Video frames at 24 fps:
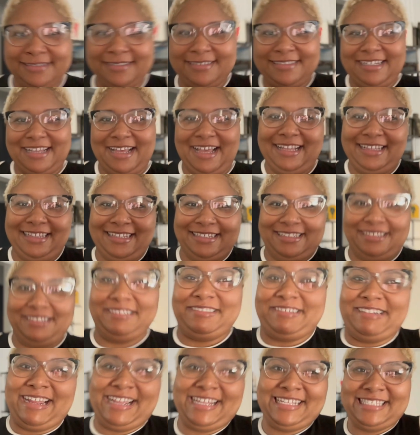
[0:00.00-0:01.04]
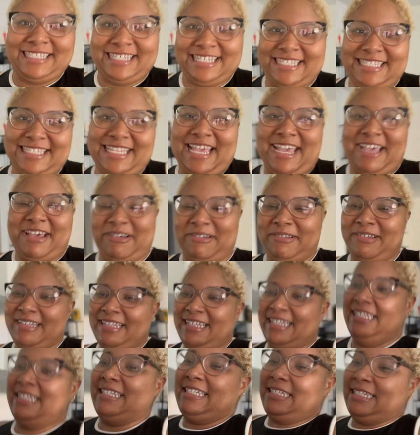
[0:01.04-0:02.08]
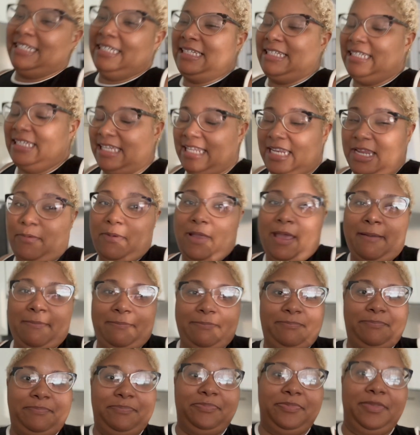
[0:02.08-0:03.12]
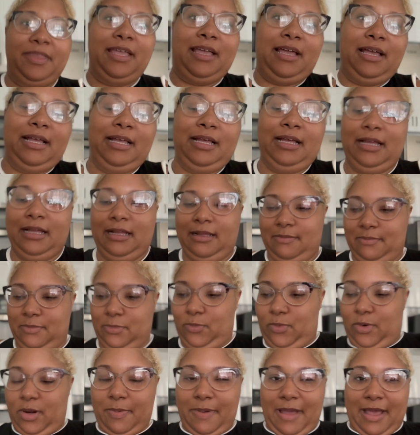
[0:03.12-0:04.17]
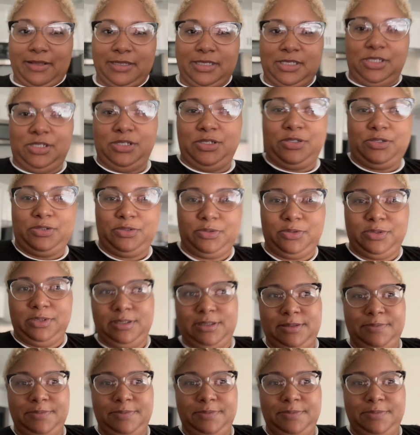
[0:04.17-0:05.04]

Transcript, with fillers: I look crazy as hell. Anyway, we're about to,